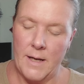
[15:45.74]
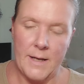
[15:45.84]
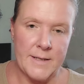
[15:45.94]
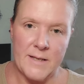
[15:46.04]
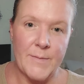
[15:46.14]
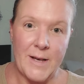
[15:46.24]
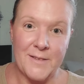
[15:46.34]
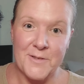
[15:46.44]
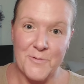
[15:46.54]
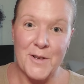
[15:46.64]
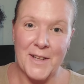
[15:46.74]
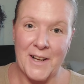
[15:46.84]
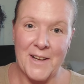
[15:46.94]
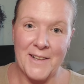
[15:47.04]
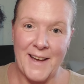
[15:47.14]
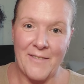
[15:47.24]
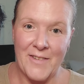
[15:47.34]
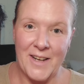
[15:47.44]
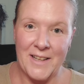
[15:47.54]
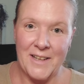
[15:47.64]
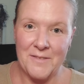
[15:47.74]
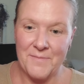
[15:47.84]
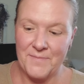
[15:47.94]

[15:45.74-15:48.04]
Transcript: It smells really good, like vanilla.